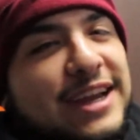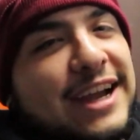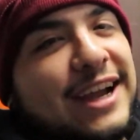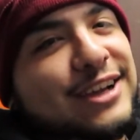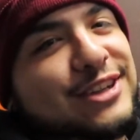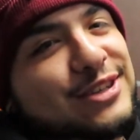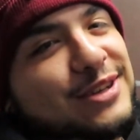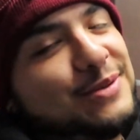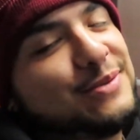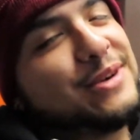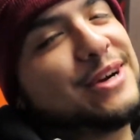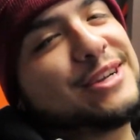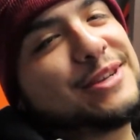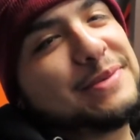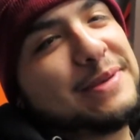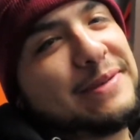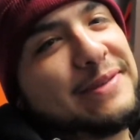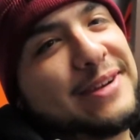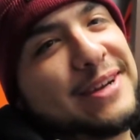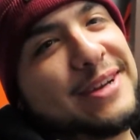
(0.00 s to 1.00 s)
actually watch
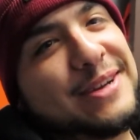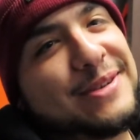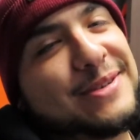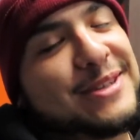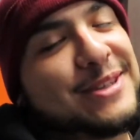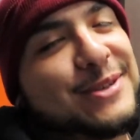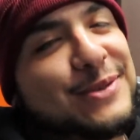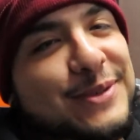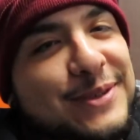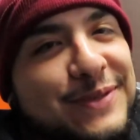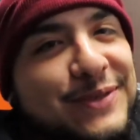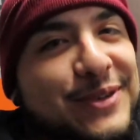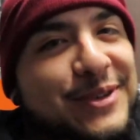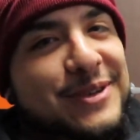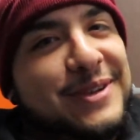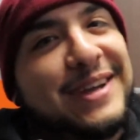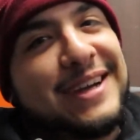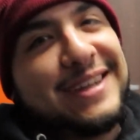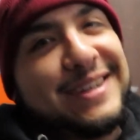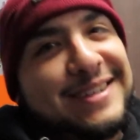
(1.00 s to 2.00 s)
my videos, this one's for
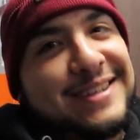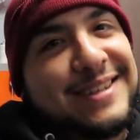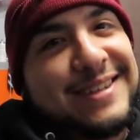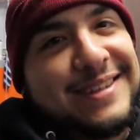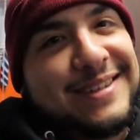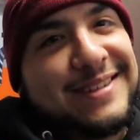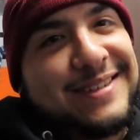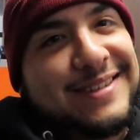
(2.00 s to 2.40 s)
you guys.